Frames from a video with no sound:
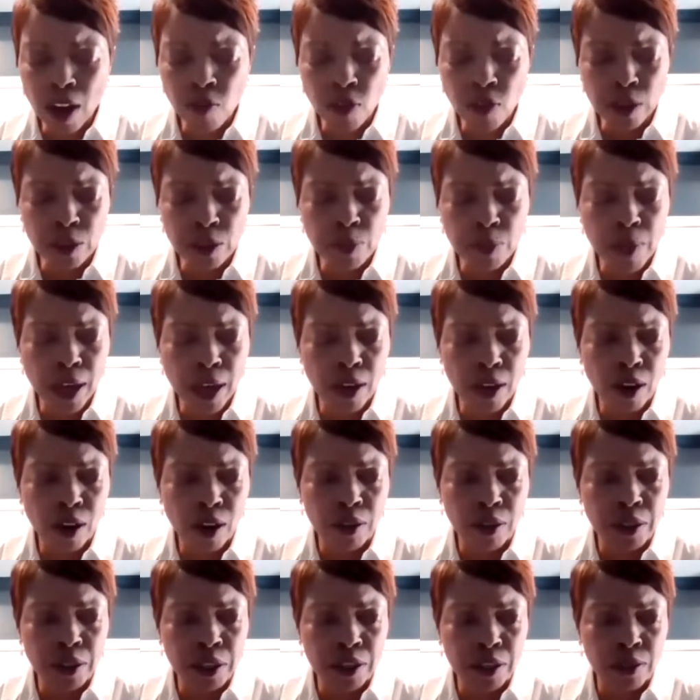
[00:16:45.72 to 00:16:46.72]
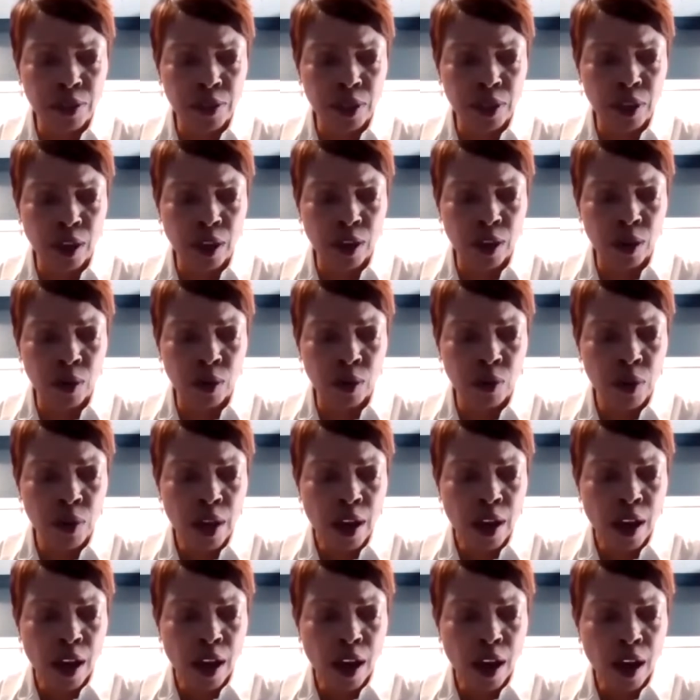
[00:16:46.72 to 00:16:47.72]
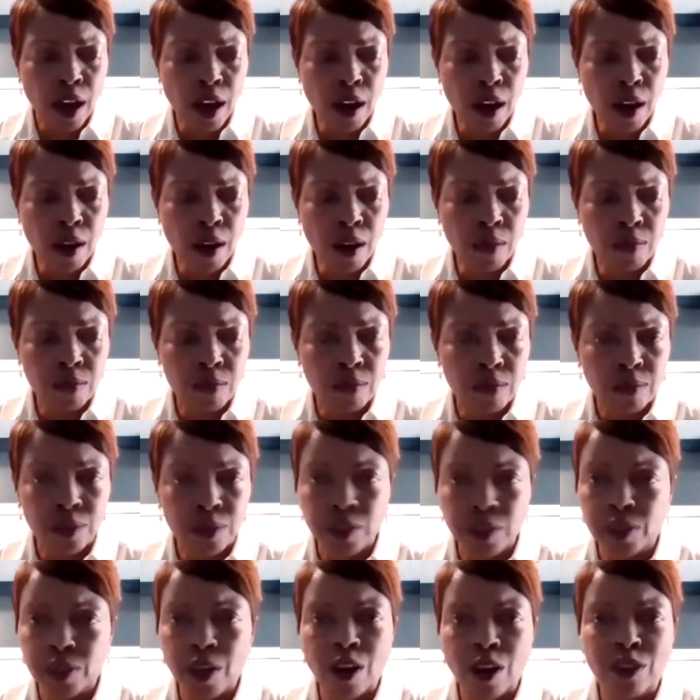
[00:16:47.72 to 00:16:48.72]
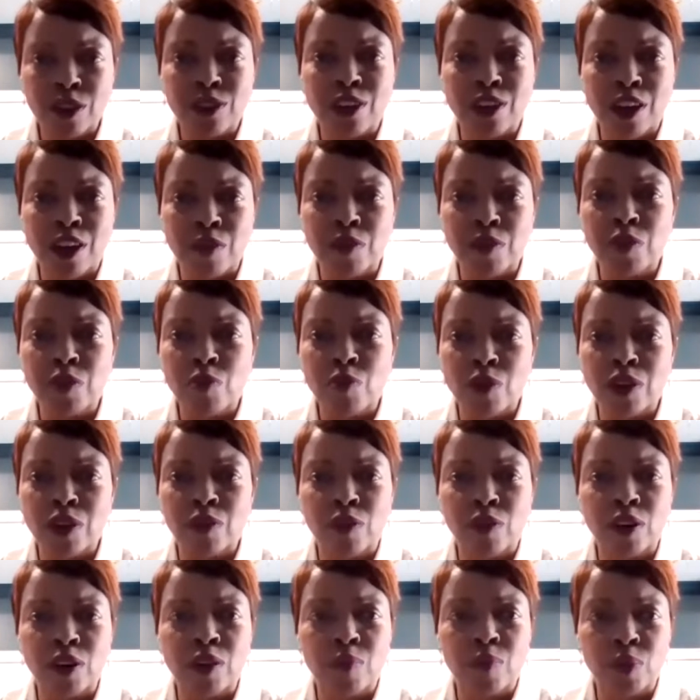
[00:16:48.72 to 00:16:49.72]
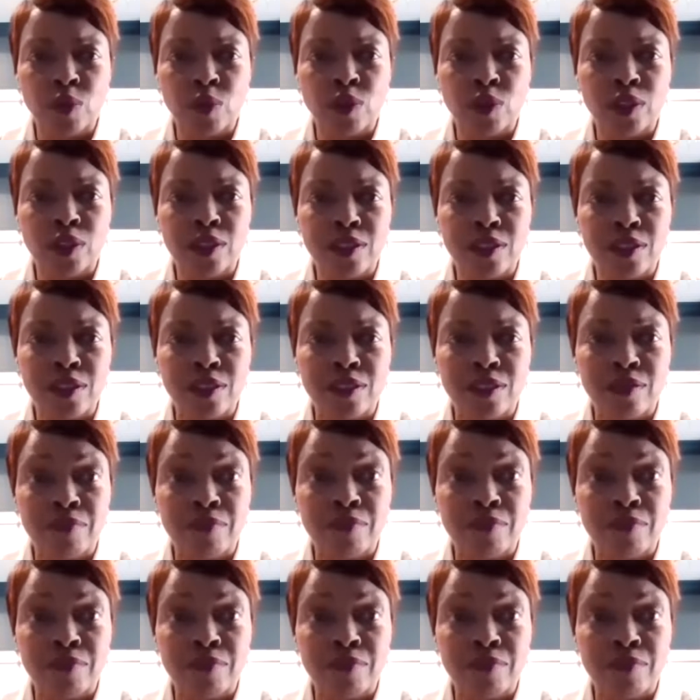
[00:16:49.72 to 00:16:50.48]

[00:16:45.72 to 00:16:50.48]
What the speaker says: I first met her years ago, she talked to every one of her employees.